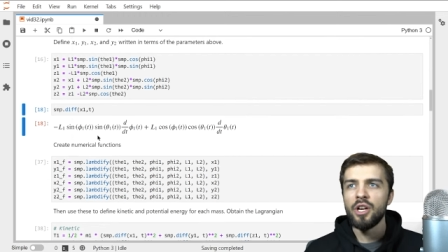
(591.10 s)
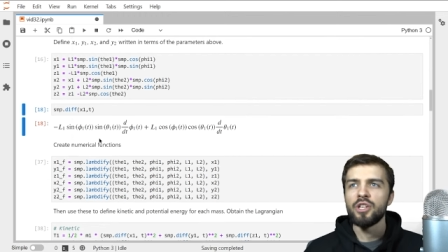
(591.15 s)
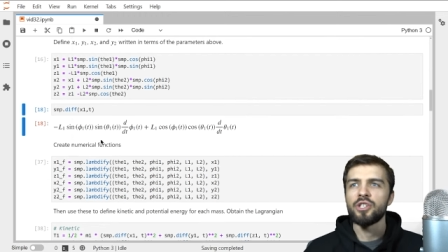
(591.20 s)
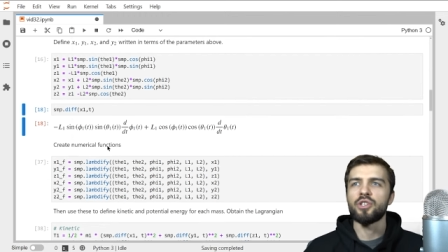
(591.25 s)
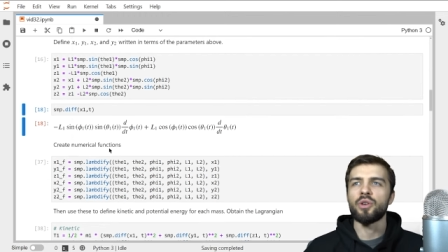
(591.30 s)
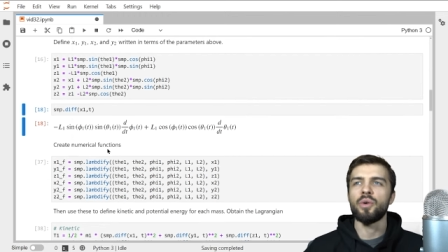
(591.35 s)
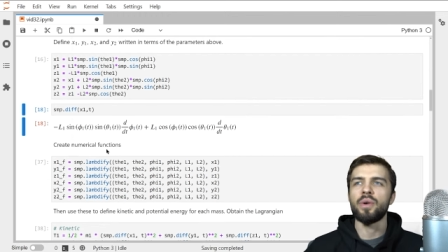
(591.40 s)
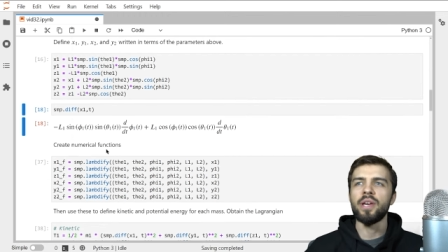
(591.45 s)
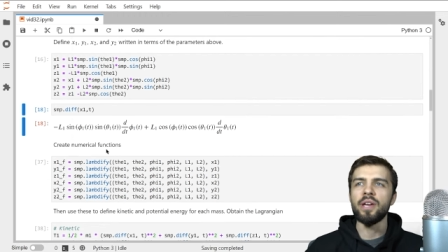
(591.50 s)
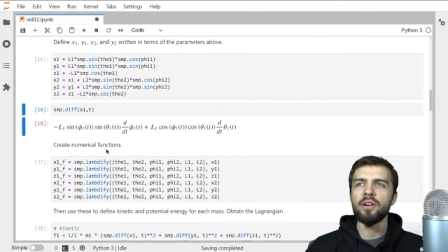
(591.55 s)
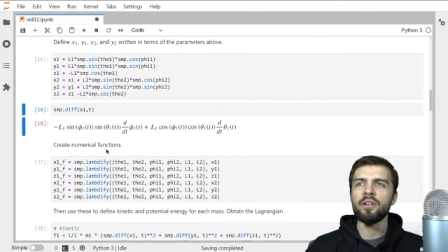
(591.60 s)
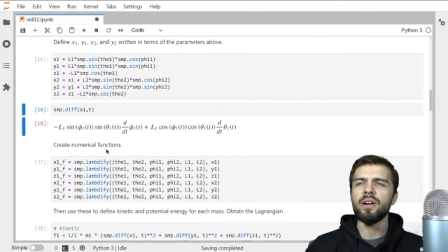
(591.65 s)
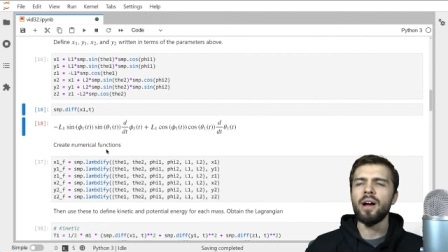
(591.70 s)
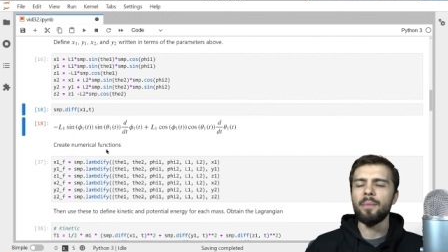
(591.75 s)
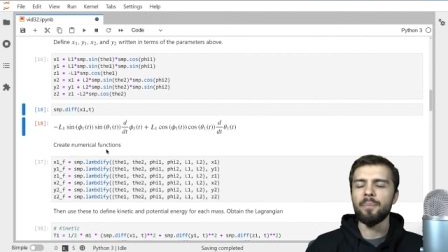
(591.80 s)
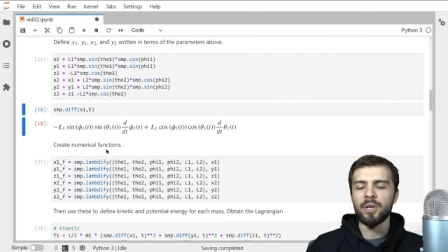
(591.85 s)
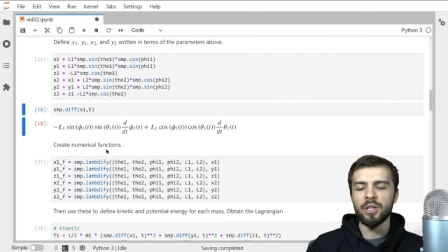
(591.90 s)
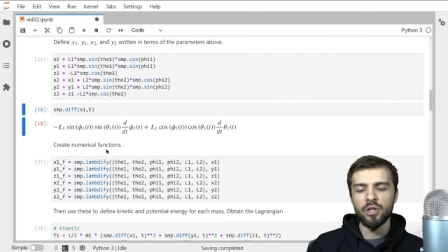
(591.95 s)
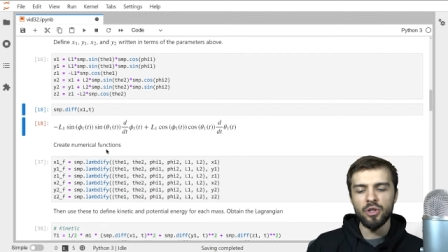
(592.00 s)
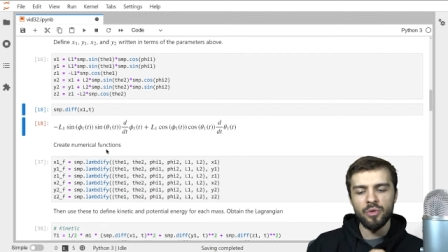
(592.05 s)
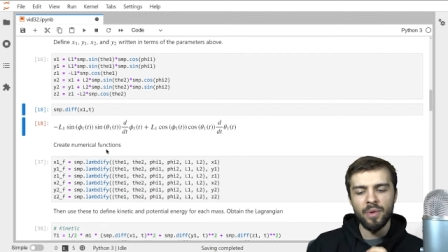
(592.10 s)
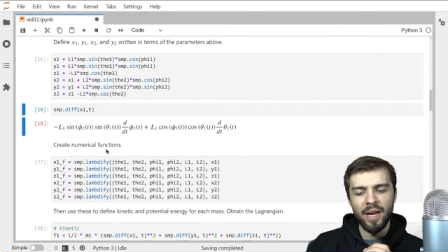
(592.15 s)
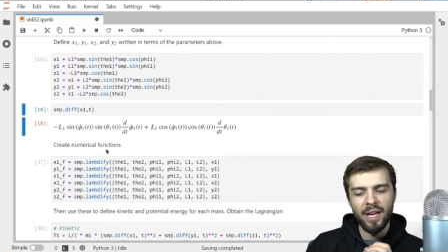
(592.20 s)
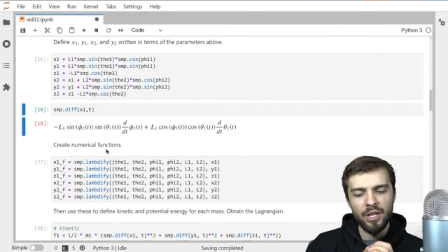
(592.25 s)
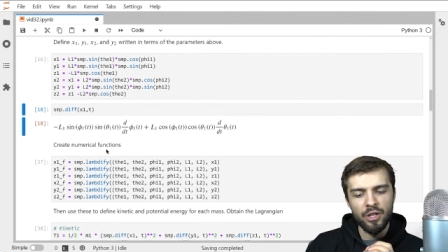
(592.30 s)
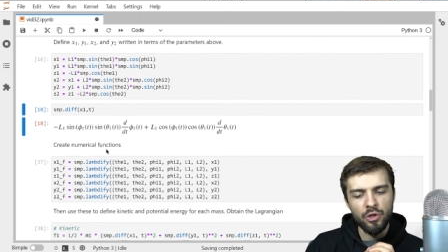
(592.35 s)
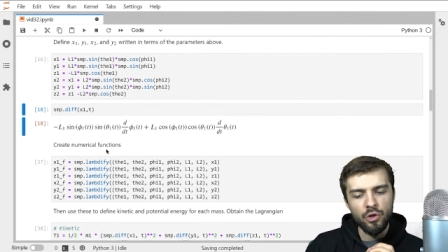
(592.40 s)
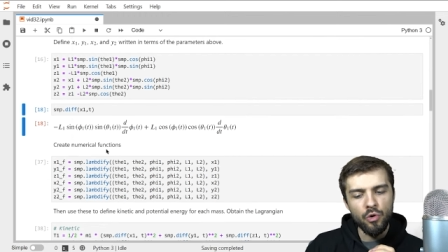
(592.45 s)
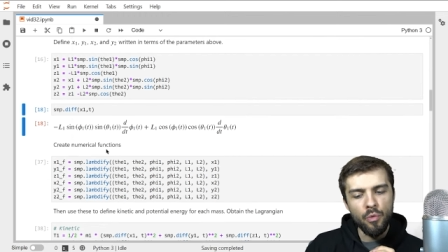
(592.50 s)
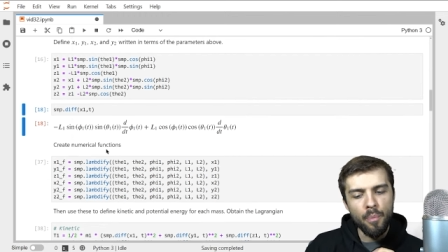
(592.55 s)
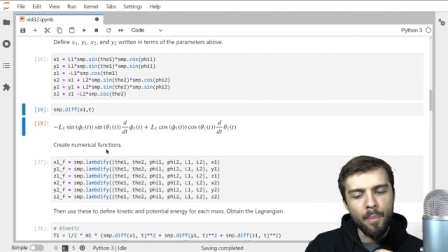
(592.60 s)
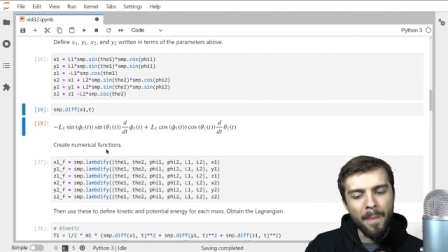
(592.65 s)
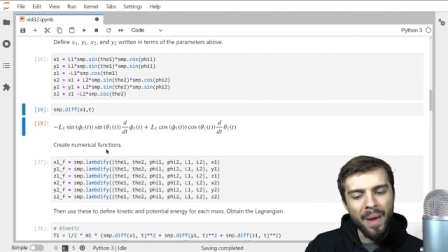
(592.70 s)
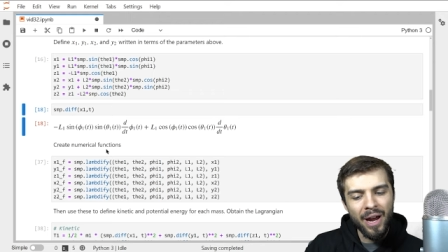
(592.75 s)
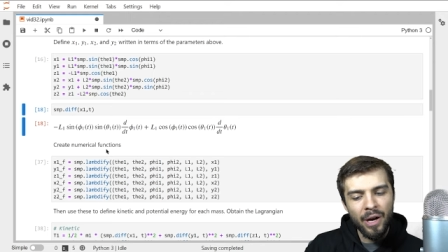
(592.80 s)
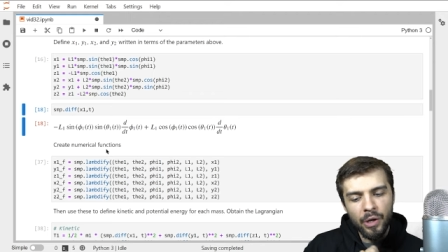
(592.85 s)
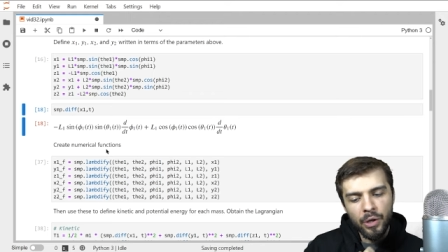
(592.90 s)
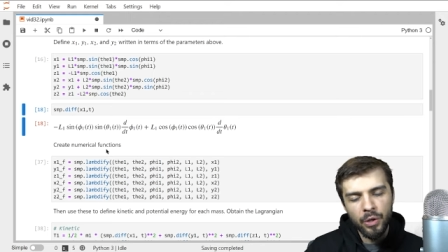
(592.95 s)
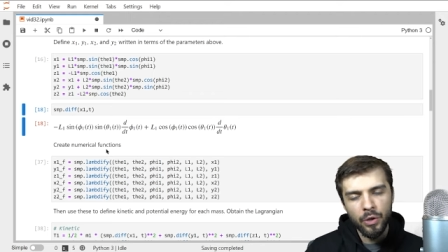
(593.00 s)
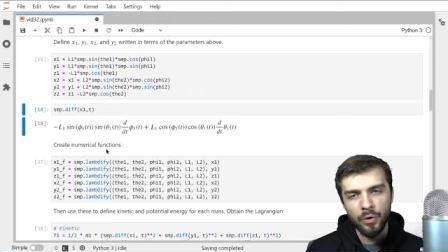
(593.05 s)
So here I'm going to create
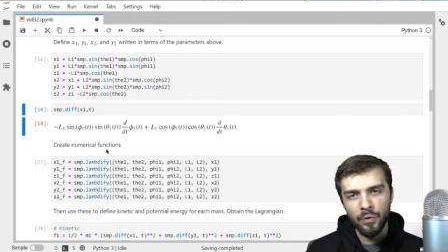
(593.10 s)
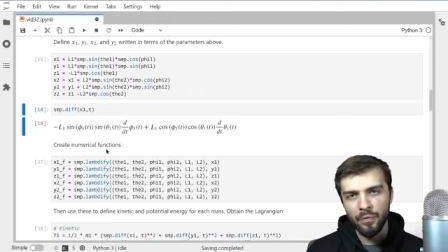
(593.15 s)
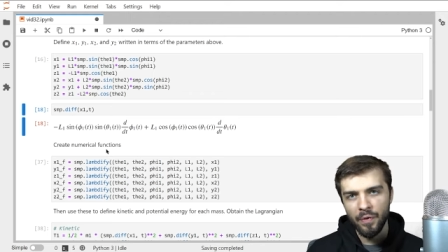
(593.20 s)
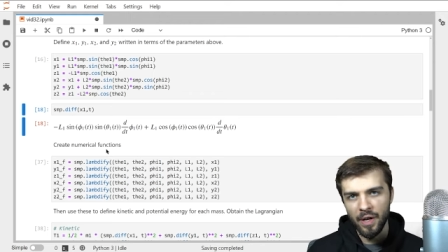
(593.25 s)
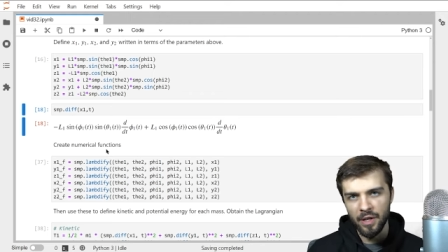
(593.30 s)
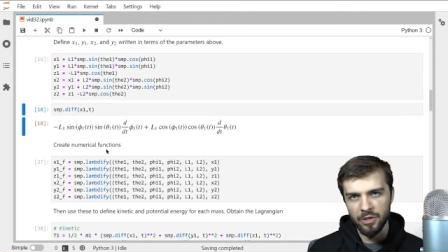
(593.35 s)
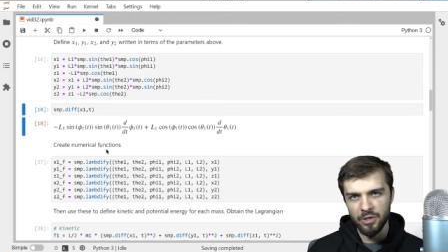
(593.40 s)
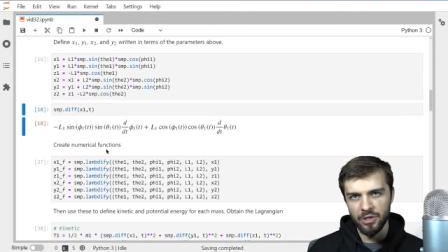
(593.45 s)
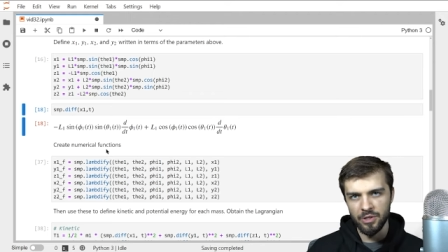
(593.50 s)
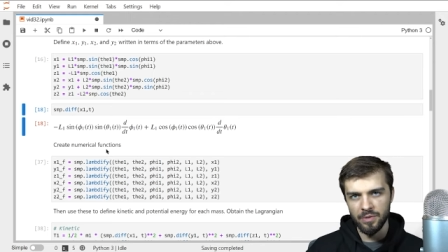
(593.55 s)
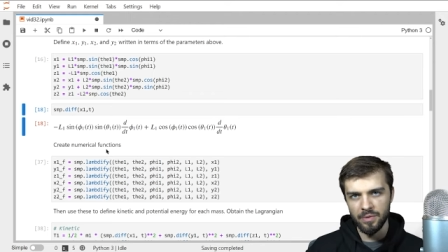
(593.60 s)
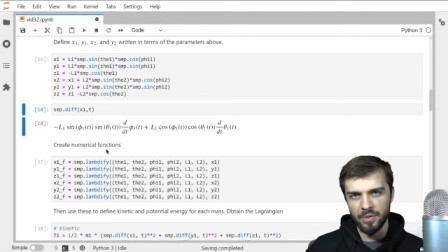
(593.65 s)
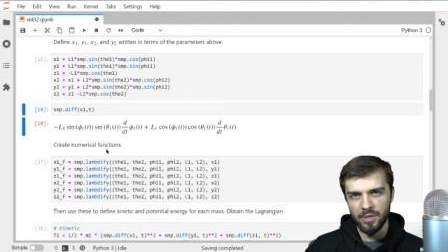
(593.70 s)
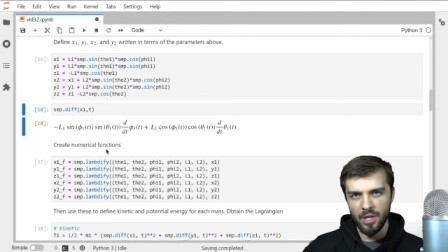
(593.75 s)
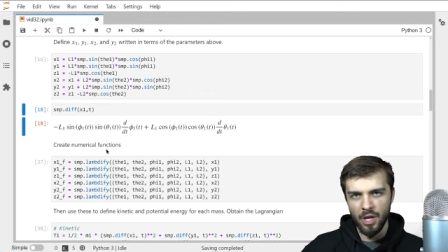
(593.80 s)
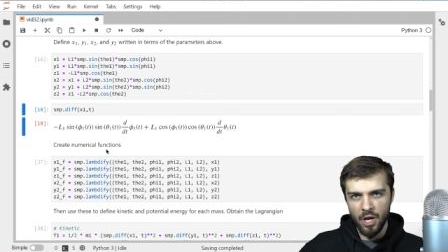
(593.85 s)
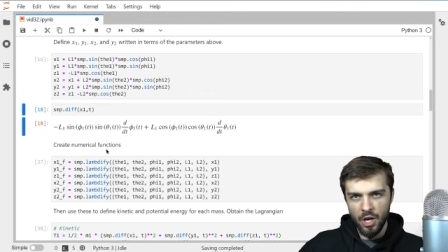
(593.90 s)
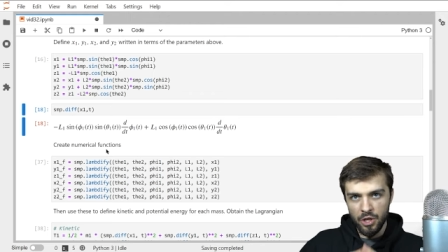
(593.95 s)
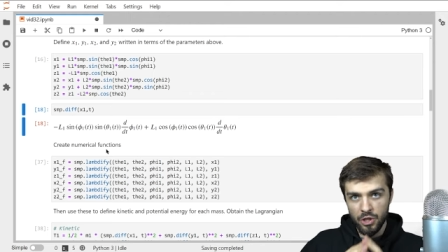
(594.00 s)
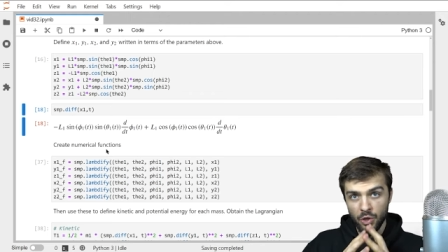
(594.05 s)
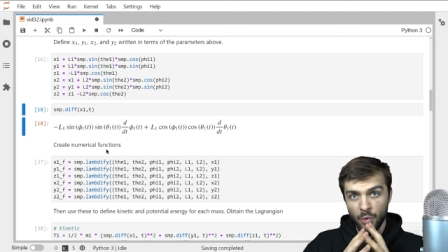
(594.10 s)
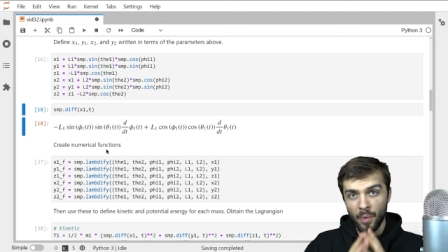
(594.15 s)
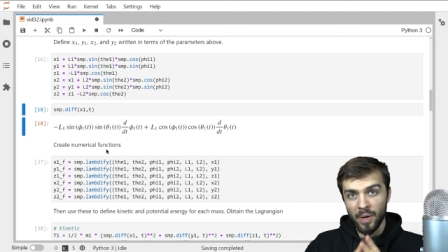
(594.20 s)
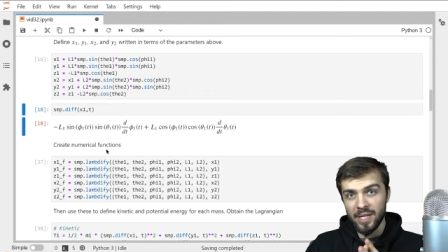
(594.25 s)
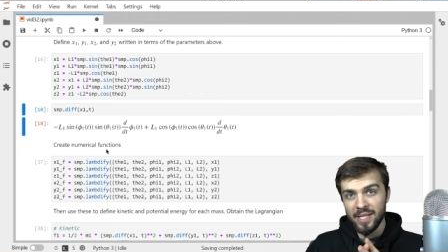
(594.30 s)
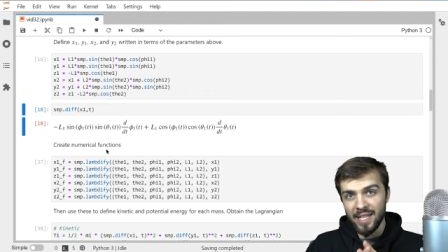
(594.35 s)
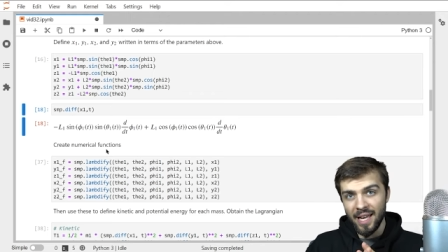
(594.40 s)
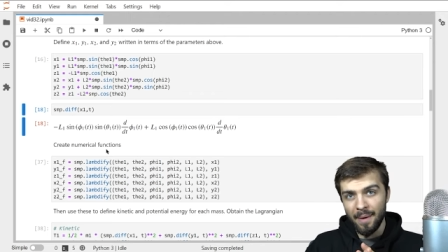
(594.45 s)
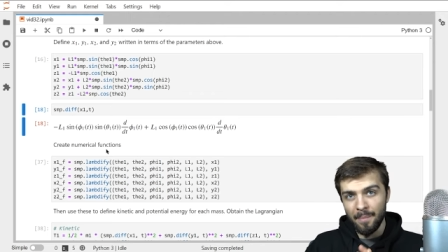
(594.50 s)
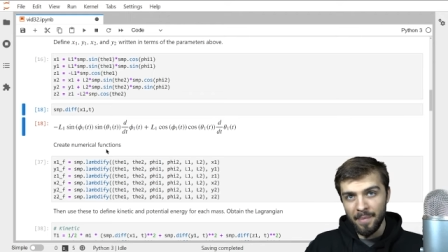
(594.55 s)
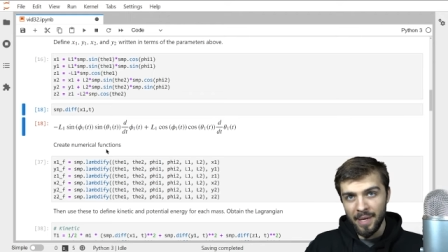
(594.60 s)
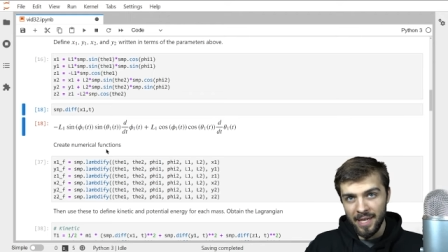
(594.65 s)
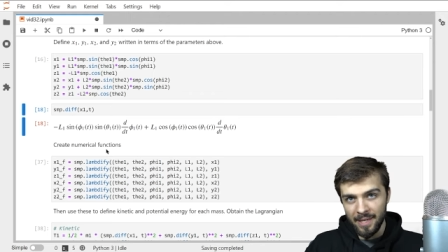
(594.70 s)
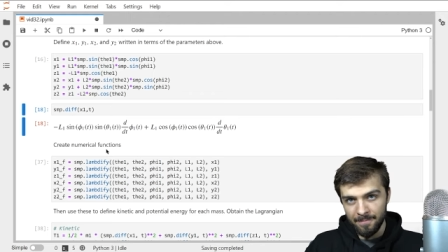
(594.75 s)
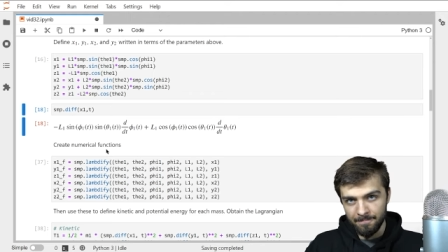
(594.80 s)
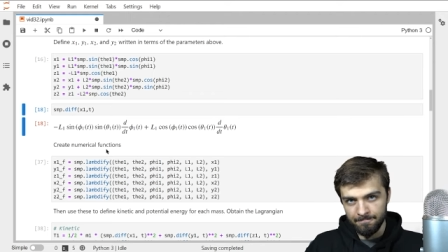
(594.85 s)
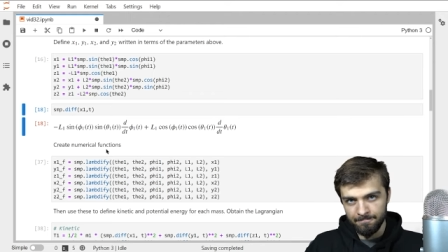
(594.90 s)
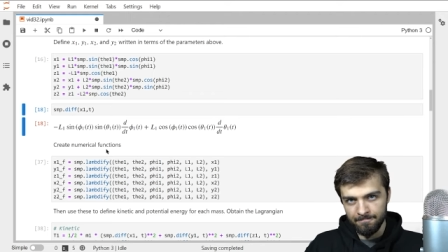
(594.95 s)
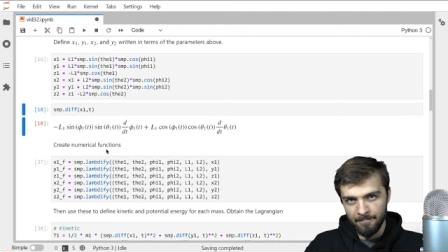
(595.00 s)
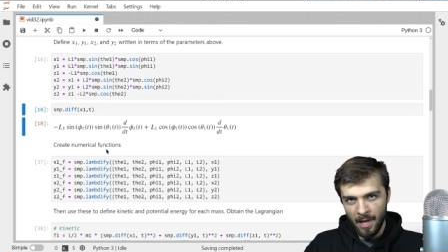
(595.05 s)
numerical functions. So what does that
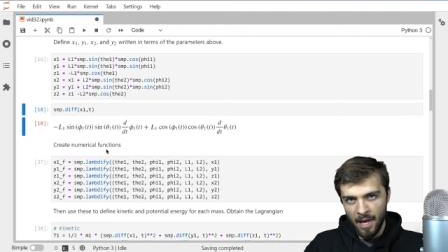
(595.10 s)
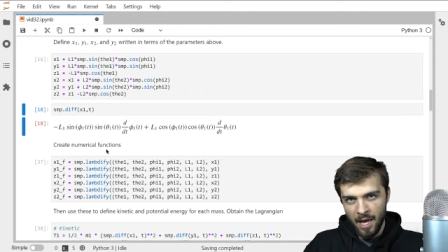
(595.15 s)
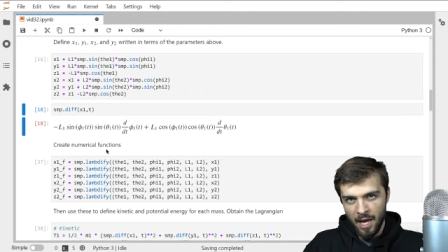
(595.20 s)
mean?